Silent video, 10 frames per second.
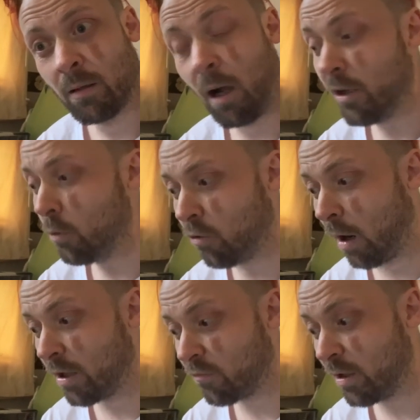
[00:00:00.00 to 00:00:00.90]
Are you
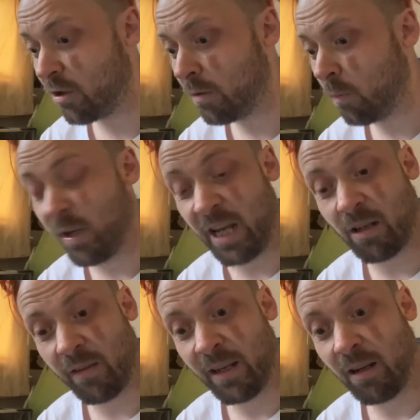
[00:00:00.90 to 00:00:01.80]
Christ, Richard? Well, yes,
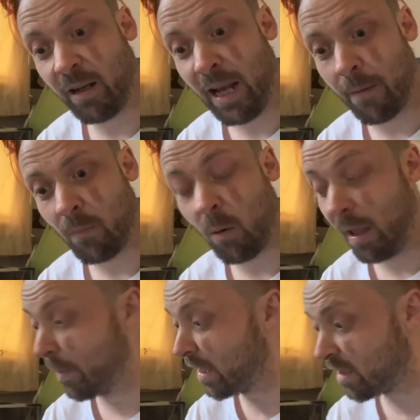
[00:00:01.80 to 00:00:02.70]
I think I am. Oh,
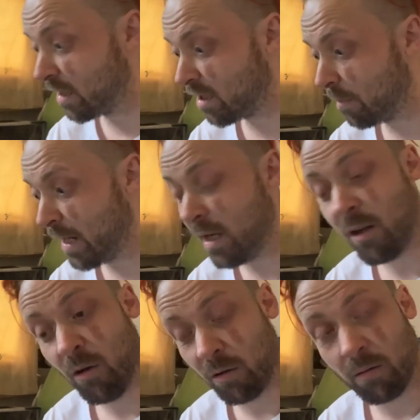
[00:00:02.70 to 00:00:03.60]
that makes sense to me.
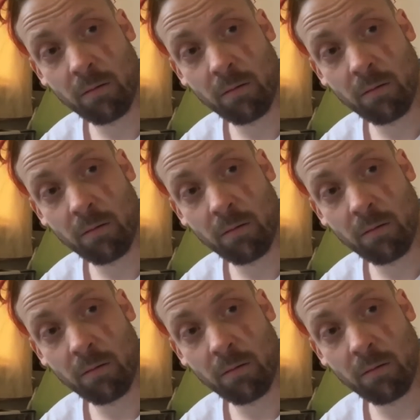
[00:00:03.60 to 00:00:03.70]
Good.